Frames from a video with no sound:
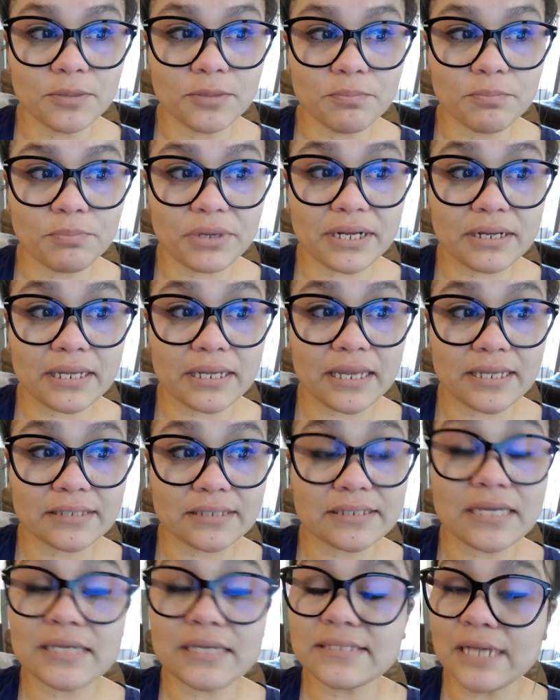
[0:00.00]
But
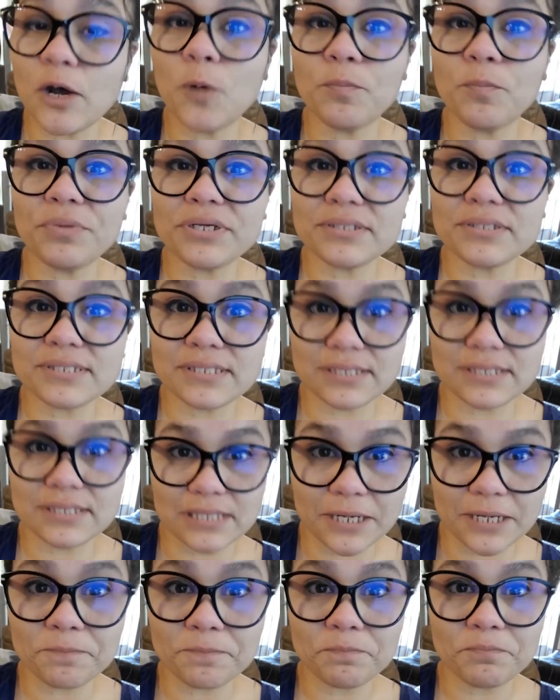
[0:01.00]
it is helping
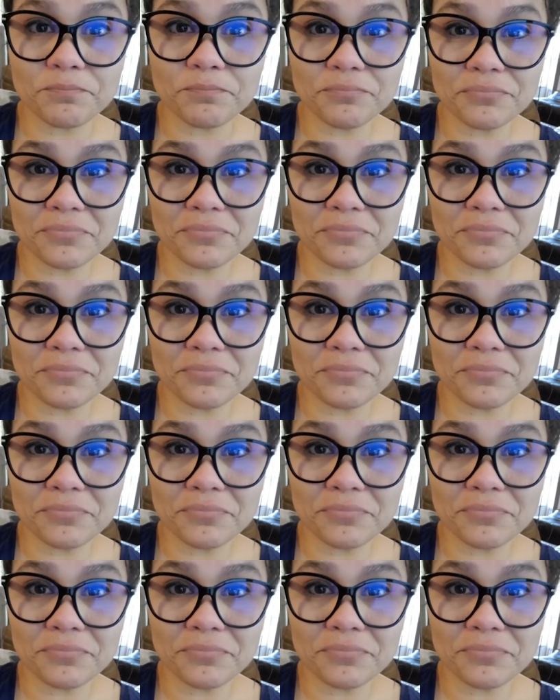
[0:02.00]
some.